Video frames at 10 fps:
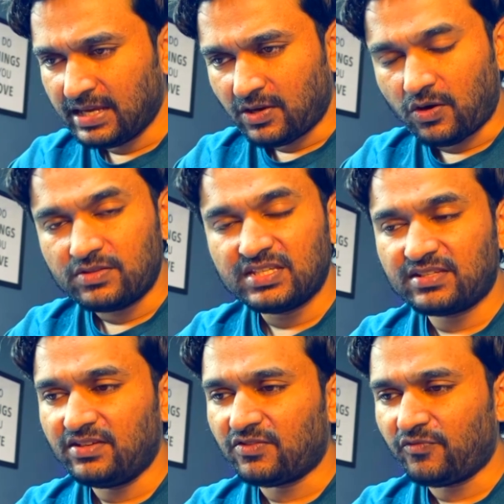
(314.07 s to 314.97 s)
on
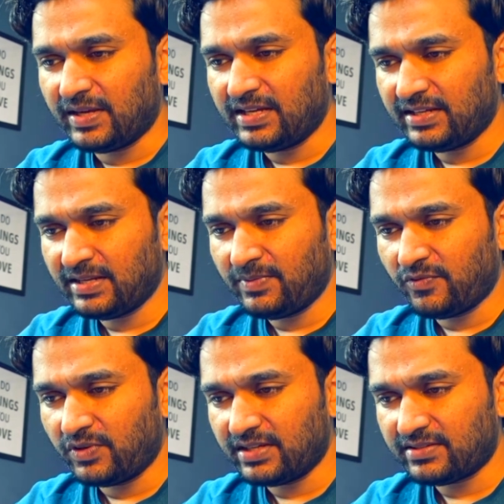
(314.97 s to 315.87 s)
16th of May, day
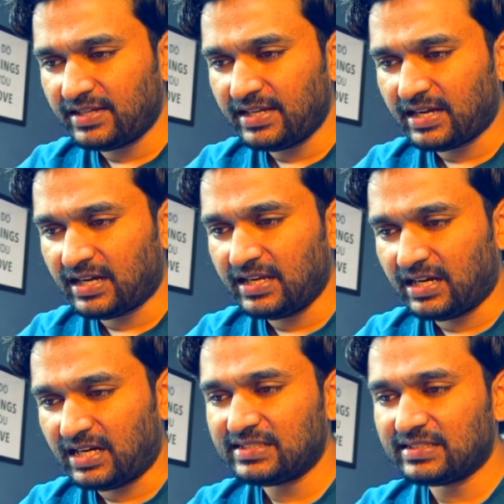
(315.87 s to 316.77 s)
before yesterday, I
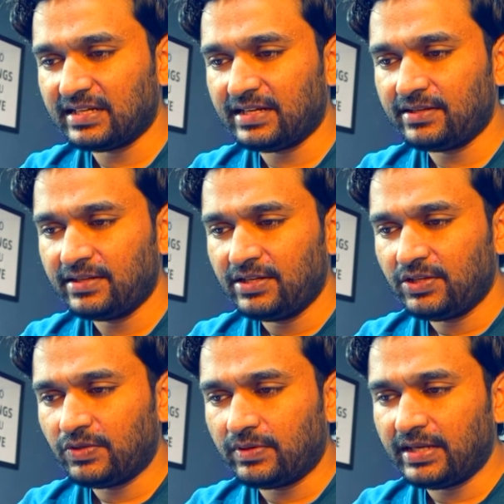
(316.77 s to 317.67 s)
asked it
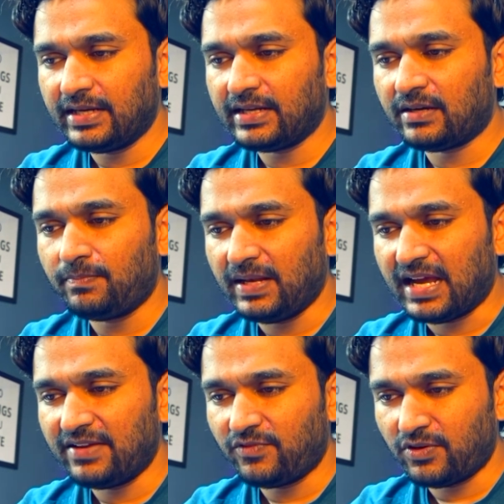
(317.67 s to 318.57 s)
to create a
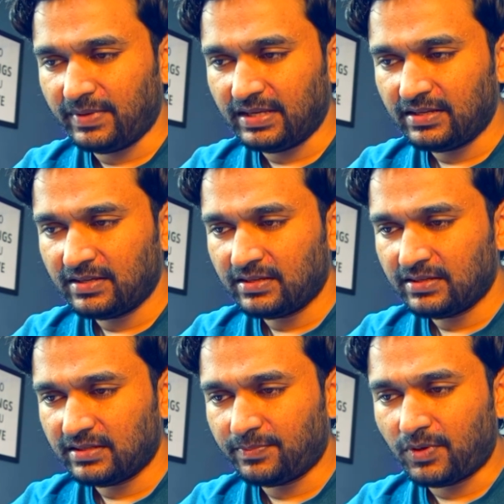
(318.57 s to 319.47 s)
plan for me.
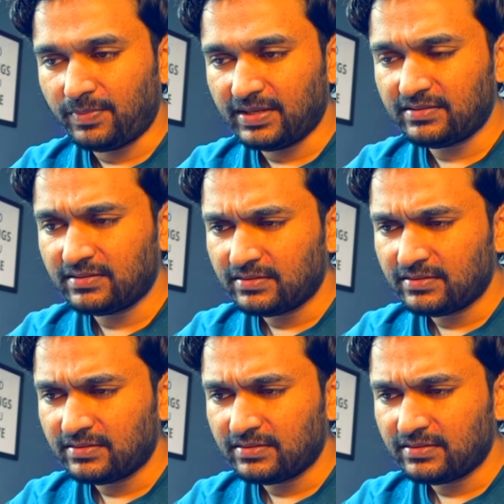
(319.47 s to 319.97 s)
The prompt is,